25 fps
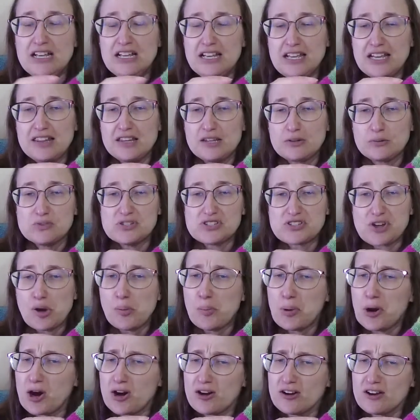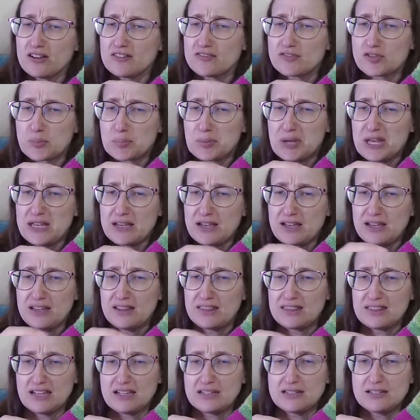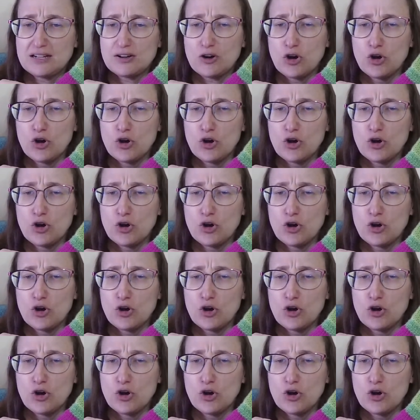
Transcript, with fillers: and there was a part of the pink that